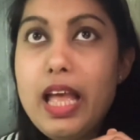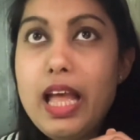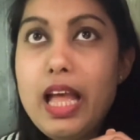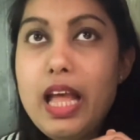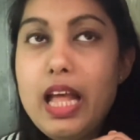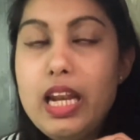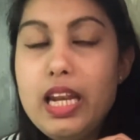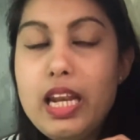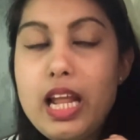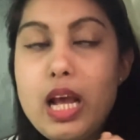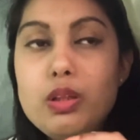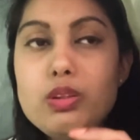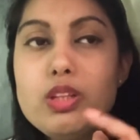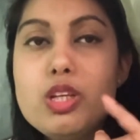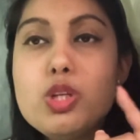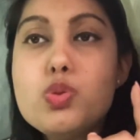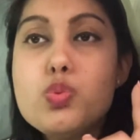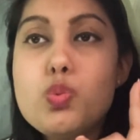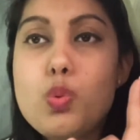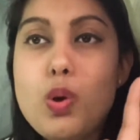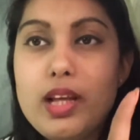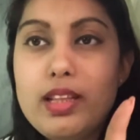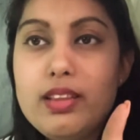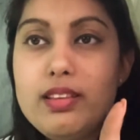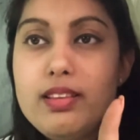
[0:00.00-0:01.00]
Now there's
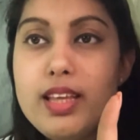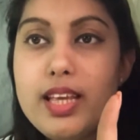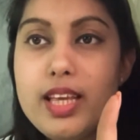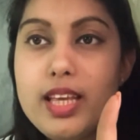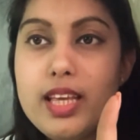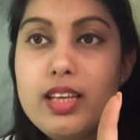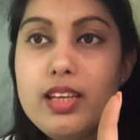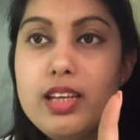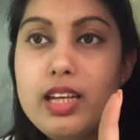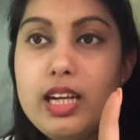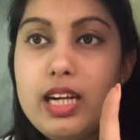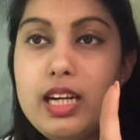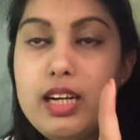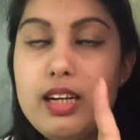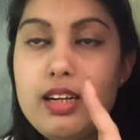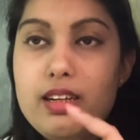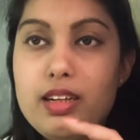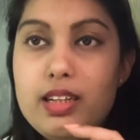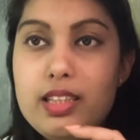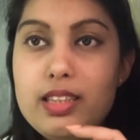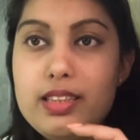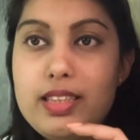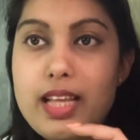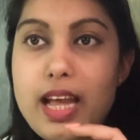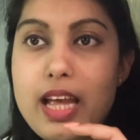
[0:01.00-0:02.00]
one thing
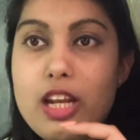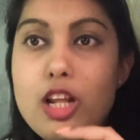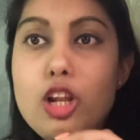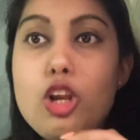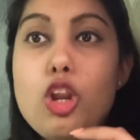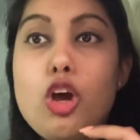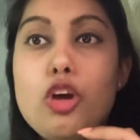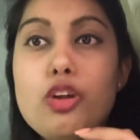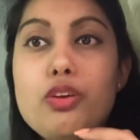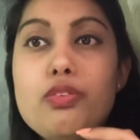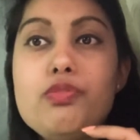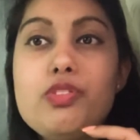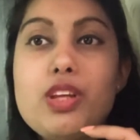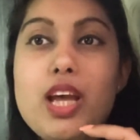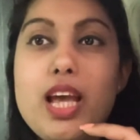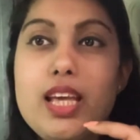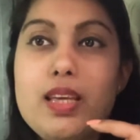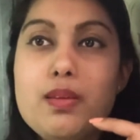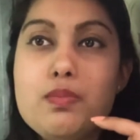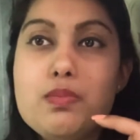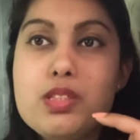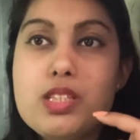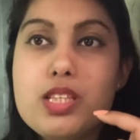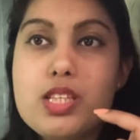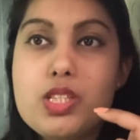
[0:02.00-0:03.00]
that a lot of
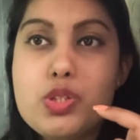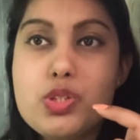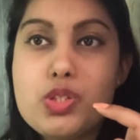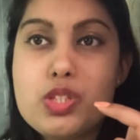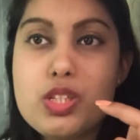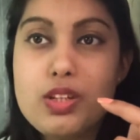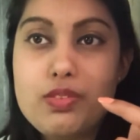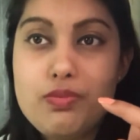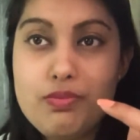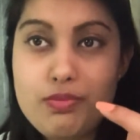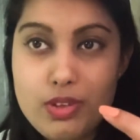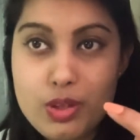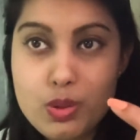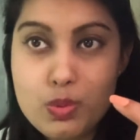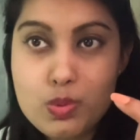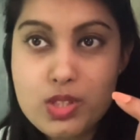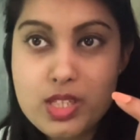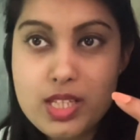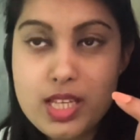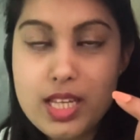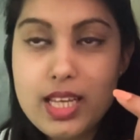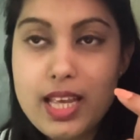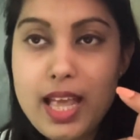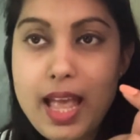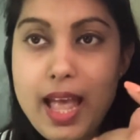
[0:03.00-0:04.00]
times is
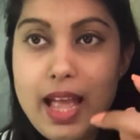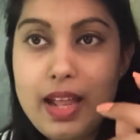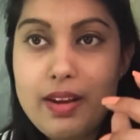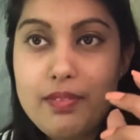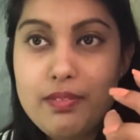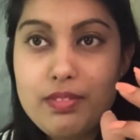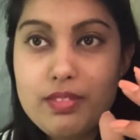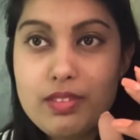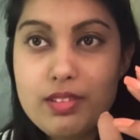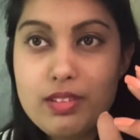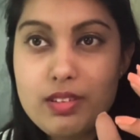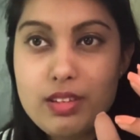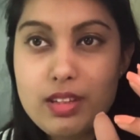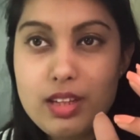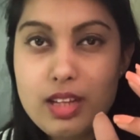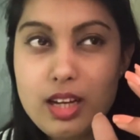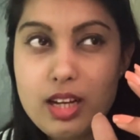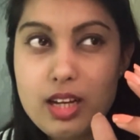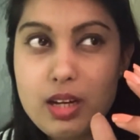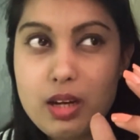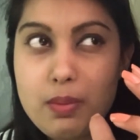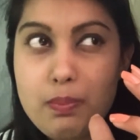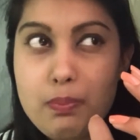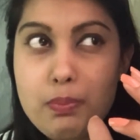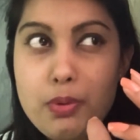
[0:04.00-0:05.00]
confusing, and
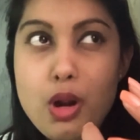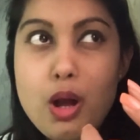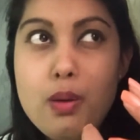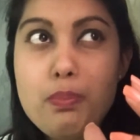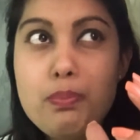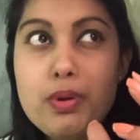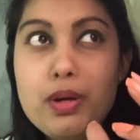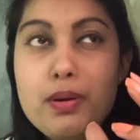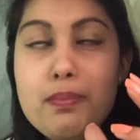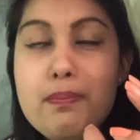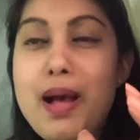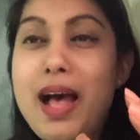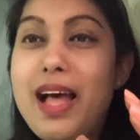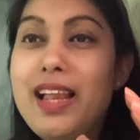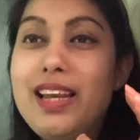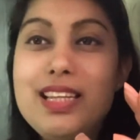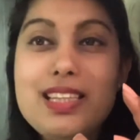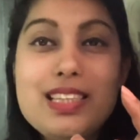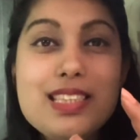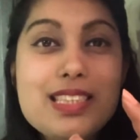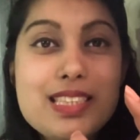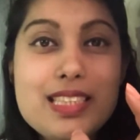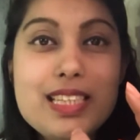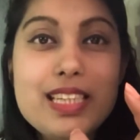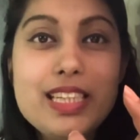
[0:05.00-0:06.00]
a proper
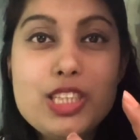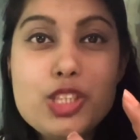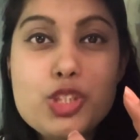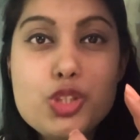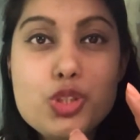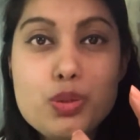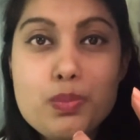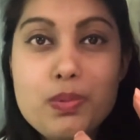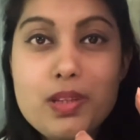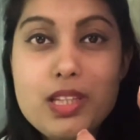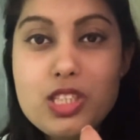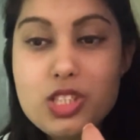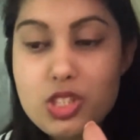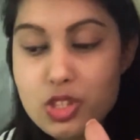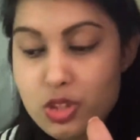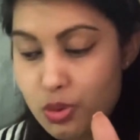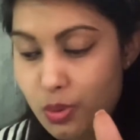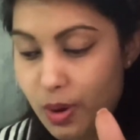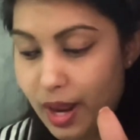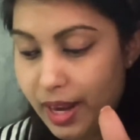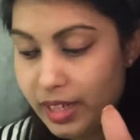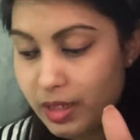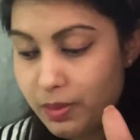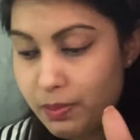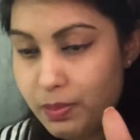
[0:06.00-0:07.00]
balance needs to be
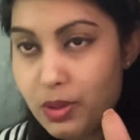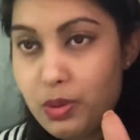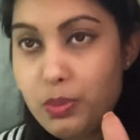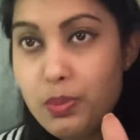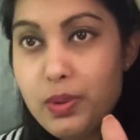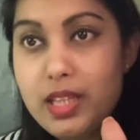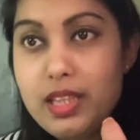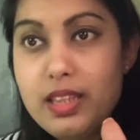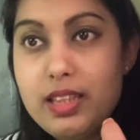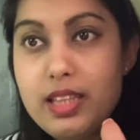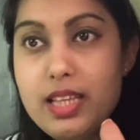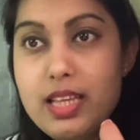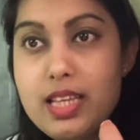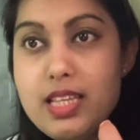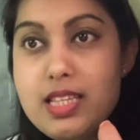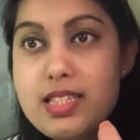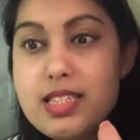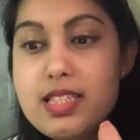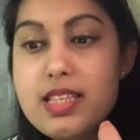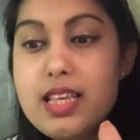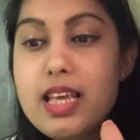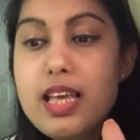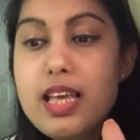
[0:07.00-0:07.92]
struck between this.